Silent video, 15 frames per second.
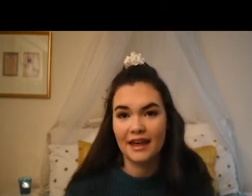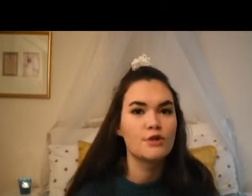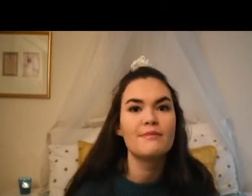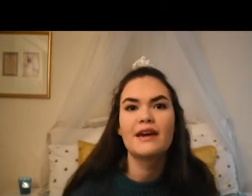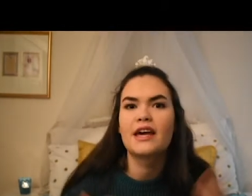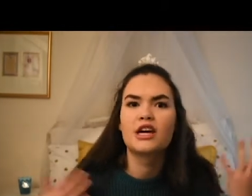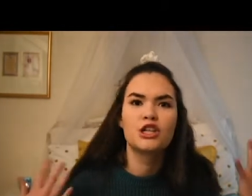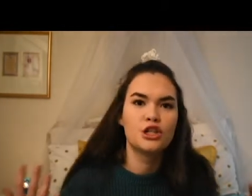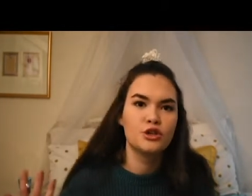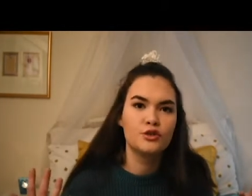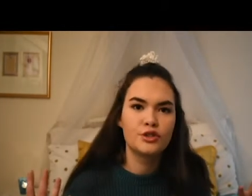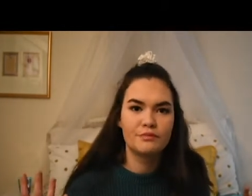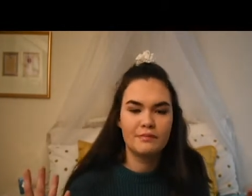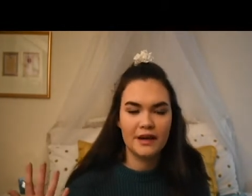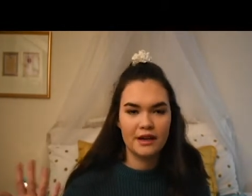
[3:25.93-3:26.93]
Don't make a
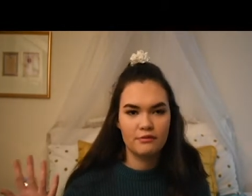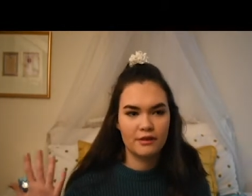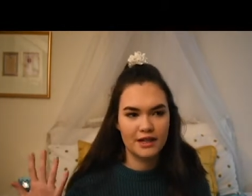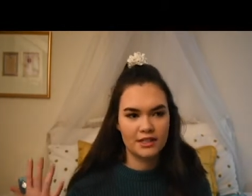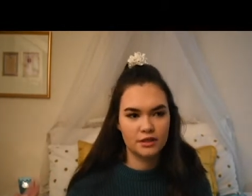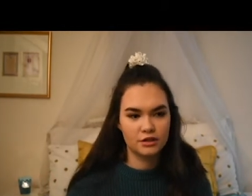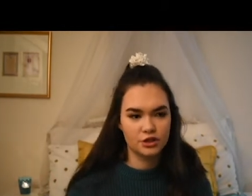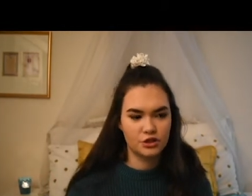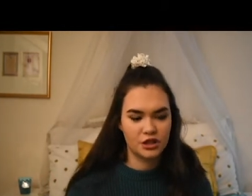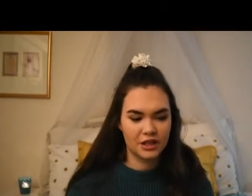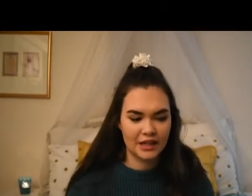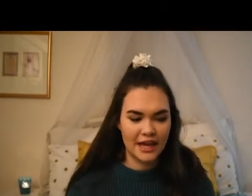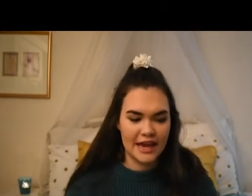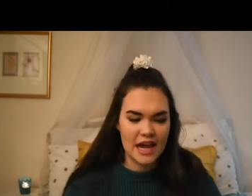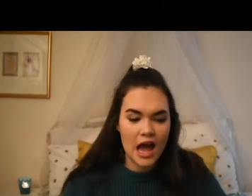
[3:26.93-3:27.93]
huge, big
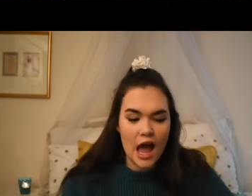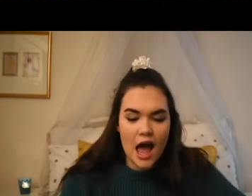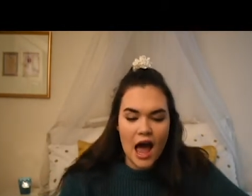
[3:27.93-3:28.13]
resolution like,